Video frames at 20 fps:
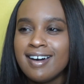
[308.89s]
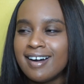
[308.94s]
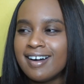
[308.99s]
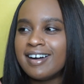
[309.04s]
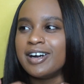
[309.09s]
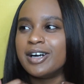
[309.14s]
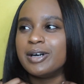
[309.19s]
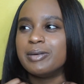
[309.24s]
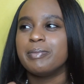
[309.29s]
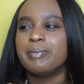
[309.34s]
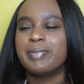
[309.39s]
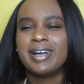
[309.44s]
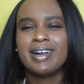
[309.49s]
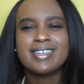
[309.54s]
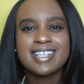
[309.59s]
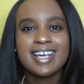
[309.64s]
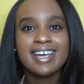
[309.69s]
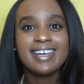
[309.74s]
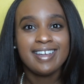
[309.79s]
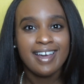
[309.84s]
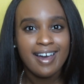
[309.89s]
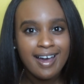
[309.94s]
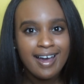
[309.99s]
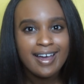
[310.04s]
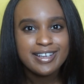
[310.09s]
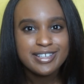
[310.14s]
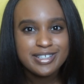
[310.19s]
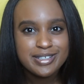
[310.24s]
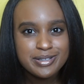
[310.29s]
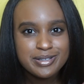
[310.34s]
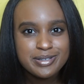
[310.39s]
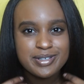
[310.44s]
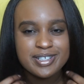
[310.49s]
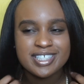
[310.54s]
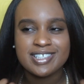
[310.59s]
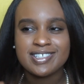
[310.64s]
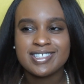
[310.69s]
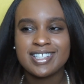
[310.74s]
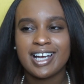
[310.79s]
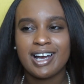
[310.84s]
But I was like, yeah, I do.
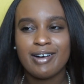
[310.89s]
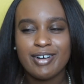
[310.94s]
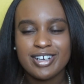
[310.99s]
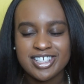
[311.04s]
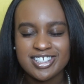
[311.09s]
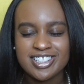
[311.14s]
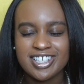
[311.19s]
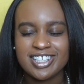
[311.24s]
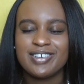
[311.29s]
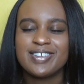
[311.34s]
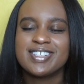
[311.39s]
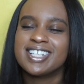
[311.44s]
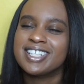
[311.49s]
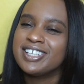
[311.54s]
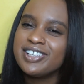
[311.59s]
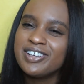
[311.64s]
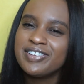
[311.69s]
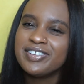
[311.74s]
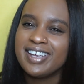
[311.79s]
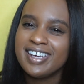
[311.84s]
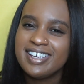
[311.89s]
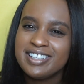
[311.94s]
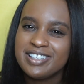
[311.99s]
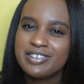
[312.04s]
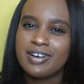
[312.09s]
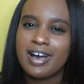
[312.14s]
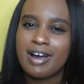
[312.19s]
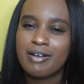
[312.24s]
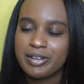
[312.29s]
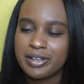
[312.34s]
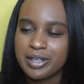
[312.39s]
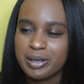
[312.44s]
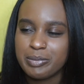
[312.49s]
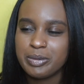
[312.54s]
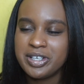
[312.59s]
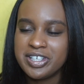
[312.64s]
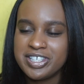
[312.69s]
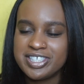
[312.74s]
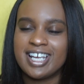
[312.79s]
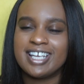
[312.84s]
And she was like, I watch your channel. I was like, you know, thank you, I really
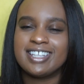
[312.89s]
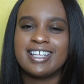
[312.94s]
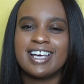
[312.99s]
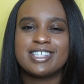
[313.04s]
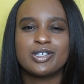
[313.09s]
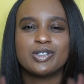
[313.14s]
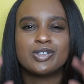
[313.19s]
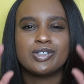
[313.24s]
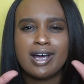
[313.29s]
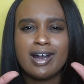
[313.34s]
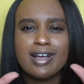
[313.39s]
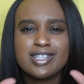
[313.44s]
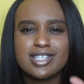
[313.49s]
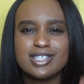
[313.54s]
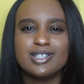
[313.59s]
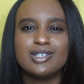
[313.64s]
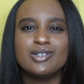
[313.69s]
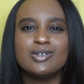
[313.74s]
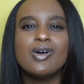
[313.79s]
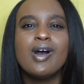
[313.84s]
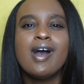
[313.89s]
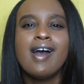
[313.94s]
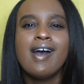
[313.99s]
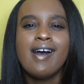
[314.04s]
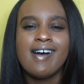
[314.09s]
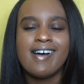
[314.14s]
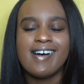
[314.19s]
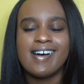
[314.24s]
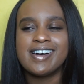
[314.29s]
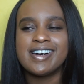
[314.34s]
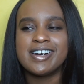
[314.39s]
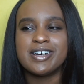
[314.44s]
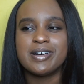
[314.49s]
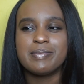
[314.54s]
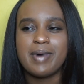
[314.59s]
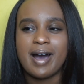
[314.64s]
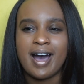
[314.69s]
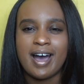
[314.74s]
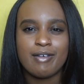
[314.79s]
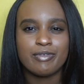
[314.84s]
appreciate that. So shout out to you.
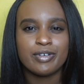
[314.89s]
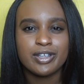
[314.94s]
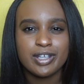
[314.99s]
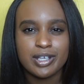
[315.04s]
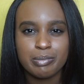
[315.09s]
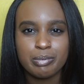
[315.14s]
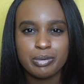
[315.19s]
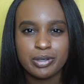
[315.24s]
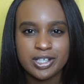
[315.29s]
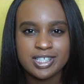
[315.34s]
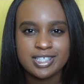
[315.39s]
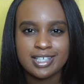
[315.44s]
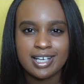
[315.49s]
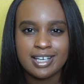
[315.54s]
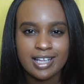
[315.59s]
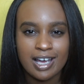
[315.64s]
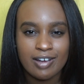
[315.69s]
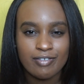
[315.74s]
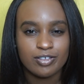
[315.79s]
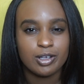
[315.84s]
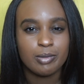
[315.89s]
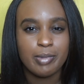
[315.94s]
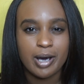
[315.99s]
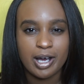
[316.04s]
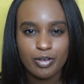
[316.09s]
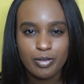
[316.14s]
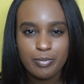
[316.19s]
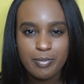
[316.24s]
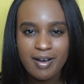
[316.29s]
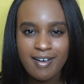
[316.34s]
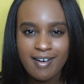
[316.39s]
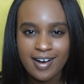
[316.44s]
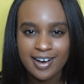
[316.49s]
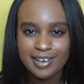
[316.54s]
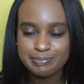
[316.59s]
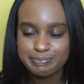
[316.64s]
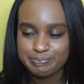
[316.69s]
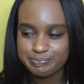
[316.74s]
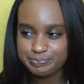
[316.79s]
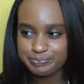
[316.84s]
I really appreciate that from the bottom of my heart.